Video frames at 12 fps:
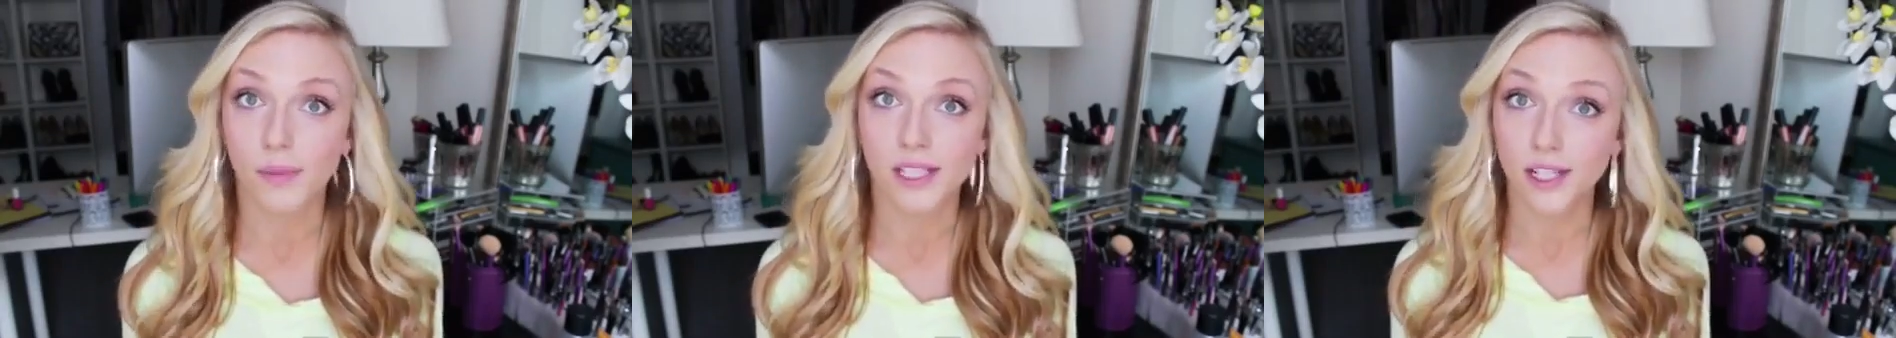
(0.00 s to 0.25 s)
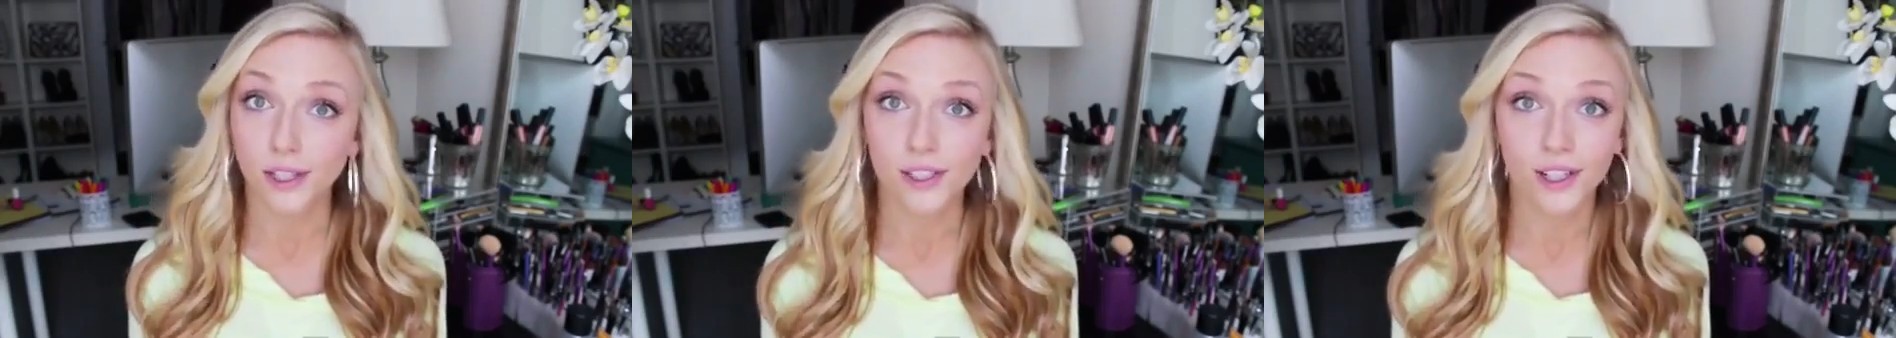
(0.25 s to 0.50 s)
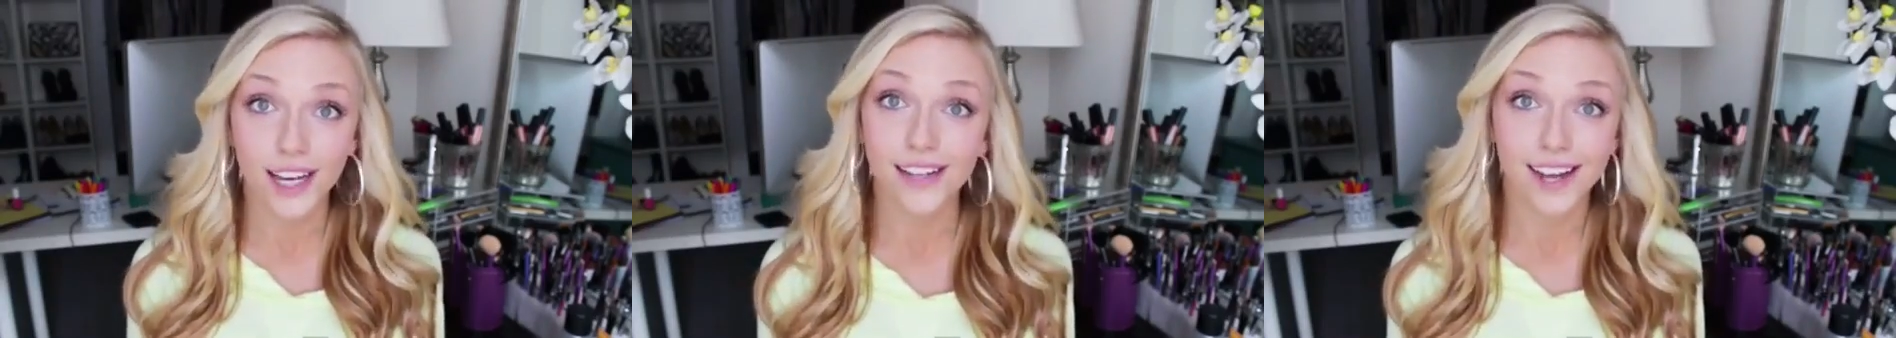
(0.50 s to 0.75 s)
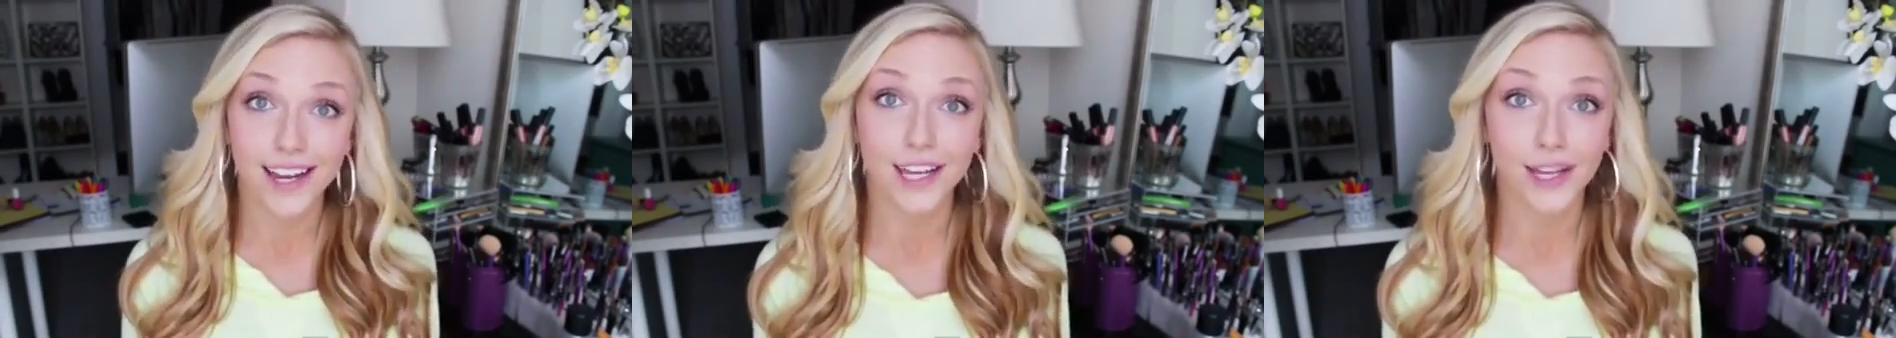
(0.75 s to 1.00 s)
but still
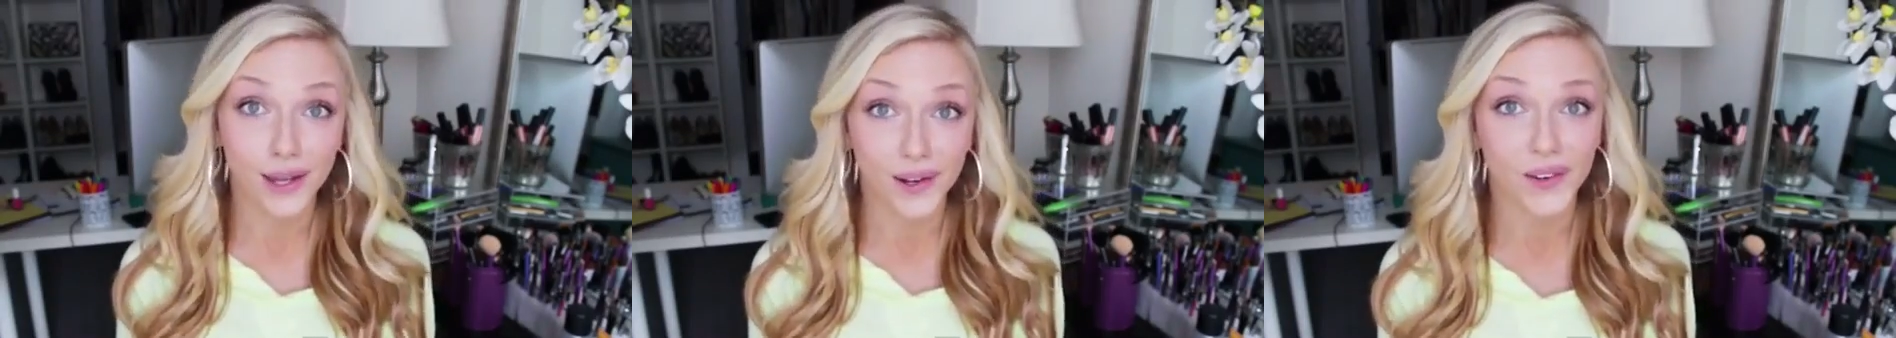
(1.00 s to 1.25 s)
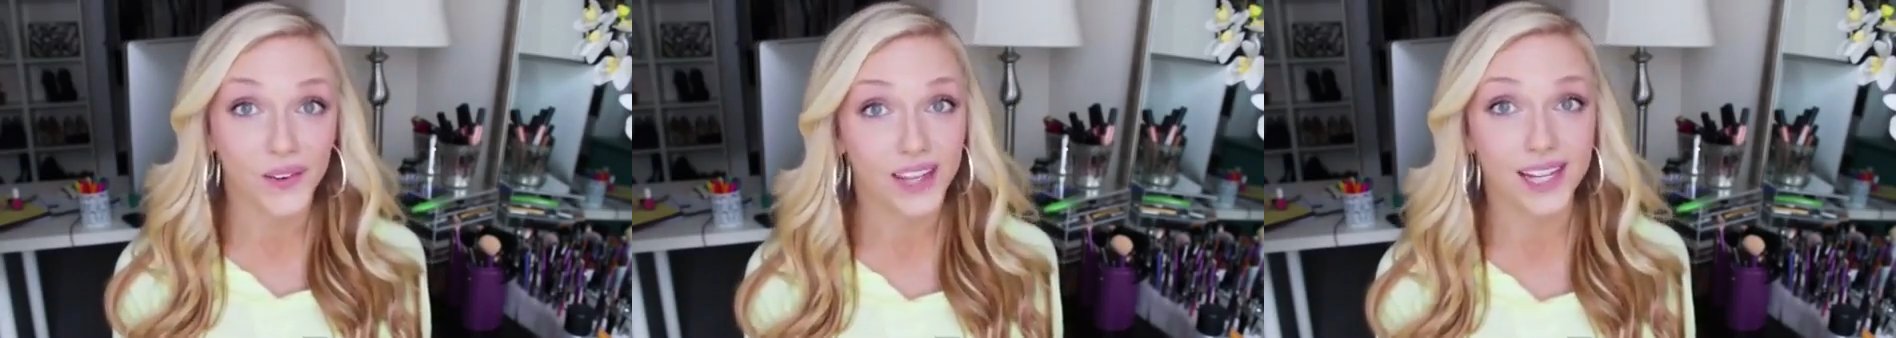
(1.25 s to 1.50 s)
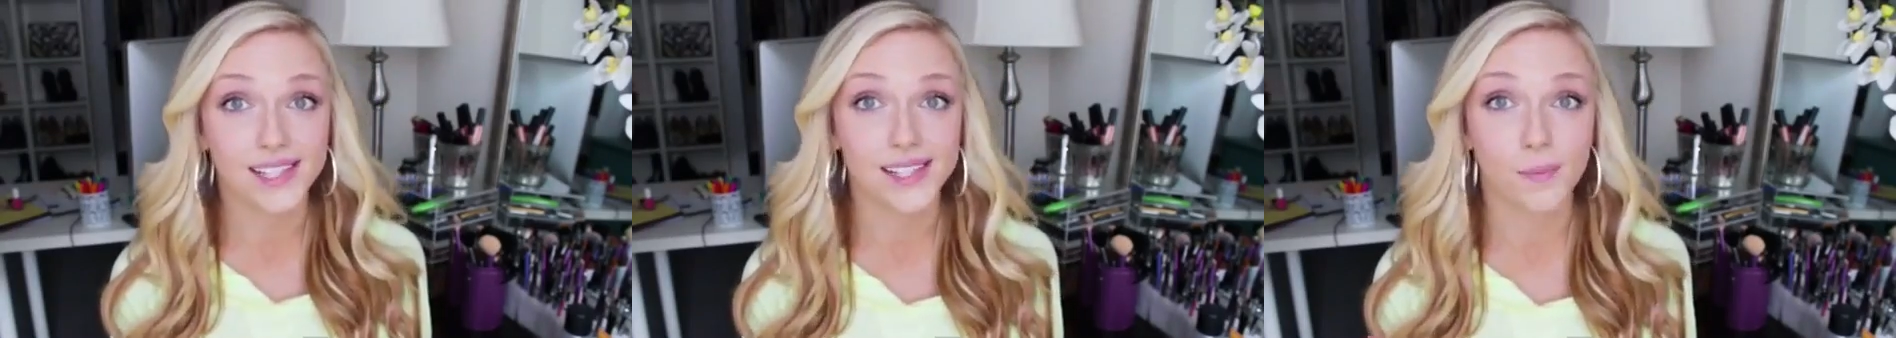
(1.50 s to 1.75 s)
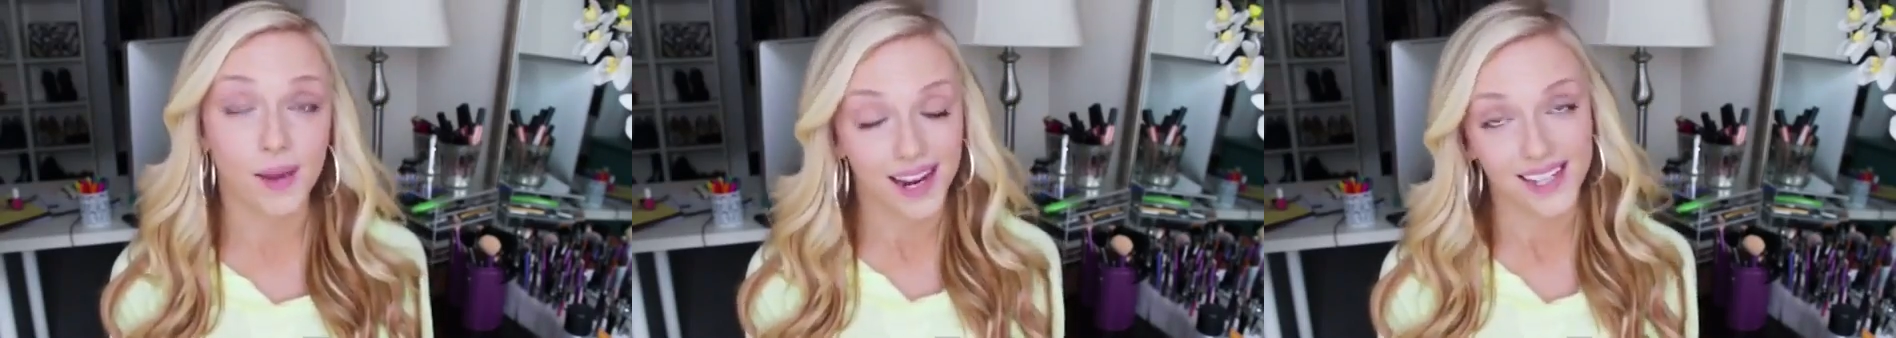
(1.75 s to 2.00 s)
looking like you. That's
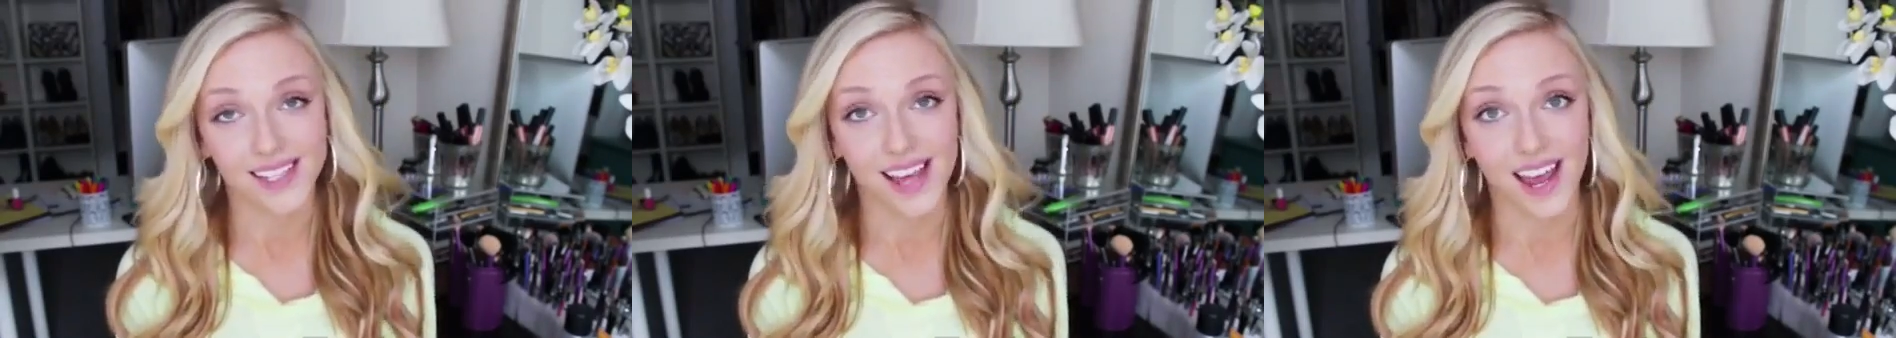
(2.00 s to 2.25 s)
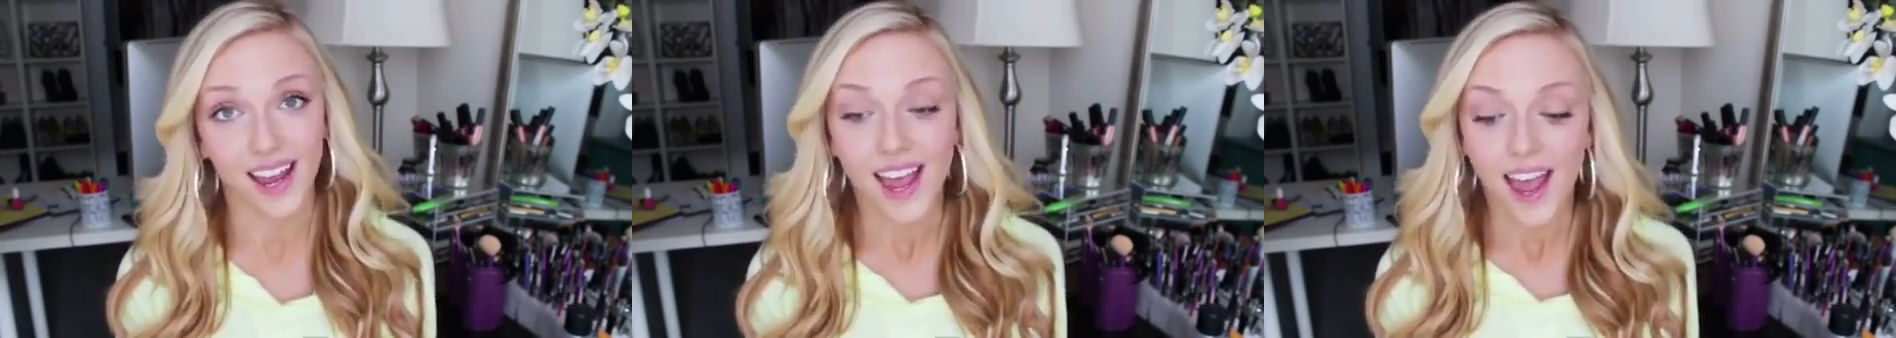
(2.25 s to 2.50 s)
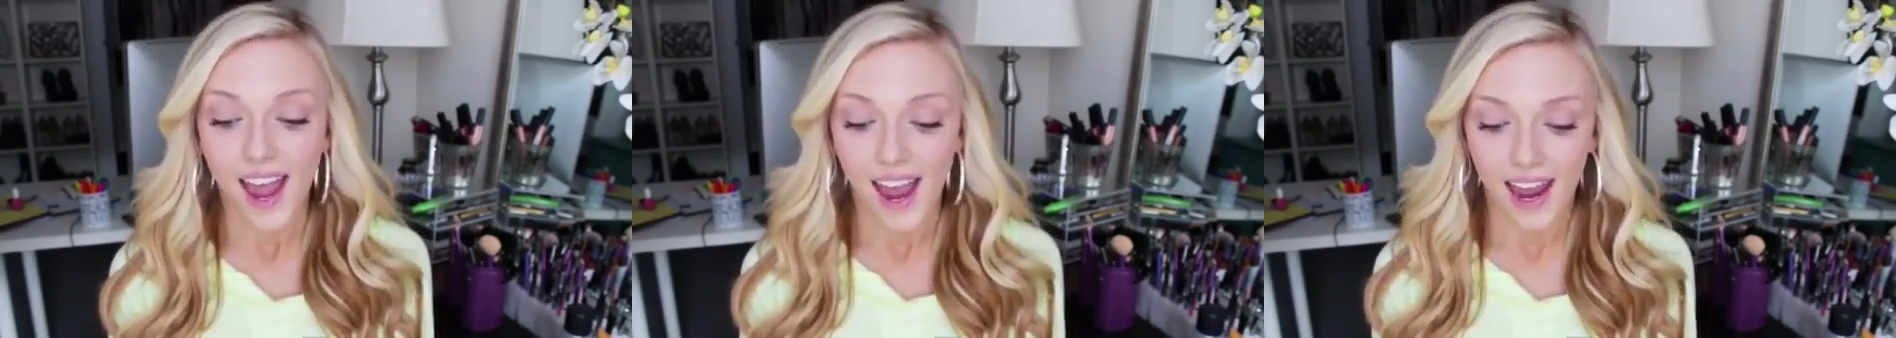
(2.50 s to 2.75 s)
the biggest thing.